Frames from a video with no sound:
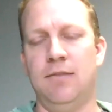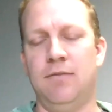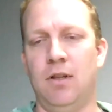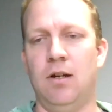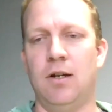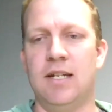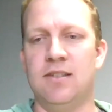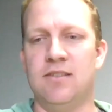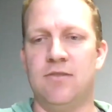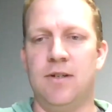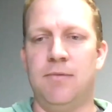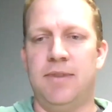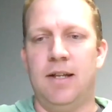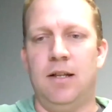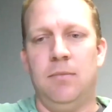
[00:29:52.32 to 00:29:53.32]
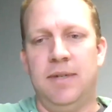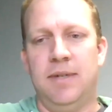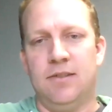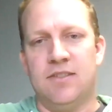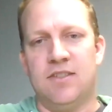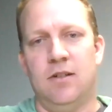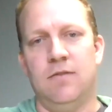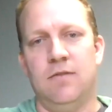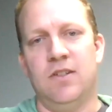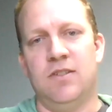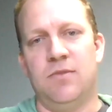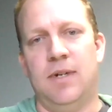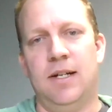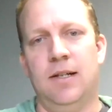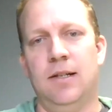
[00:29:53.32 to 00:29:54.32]
I have a long history with elemental
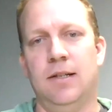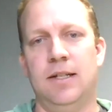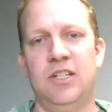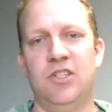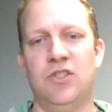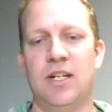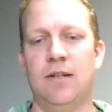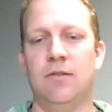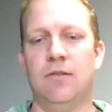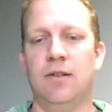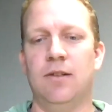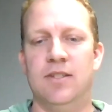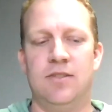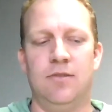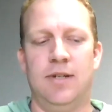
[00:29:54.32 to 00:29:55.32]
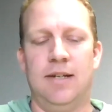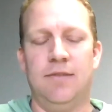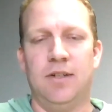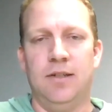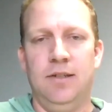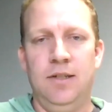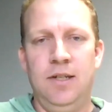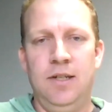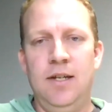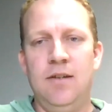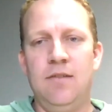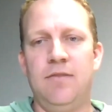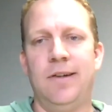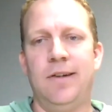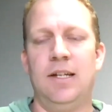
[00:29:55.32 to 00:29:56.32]
sulfur as well in general, and so I have a
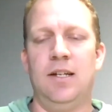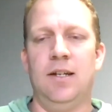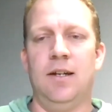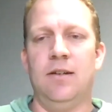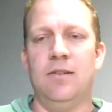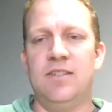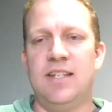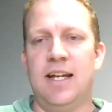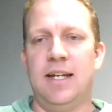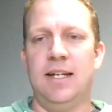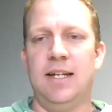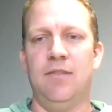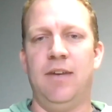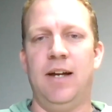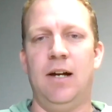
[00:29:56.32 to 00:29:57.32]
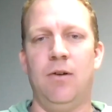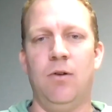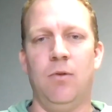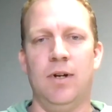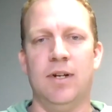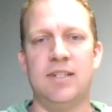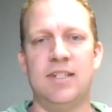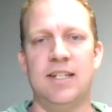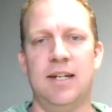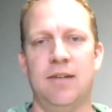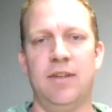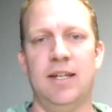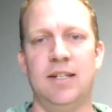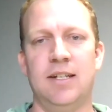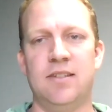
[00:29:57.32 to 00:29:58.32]
fairly good understanding of how it works
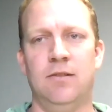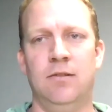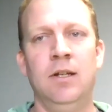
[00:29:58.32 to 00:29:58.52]
and everything.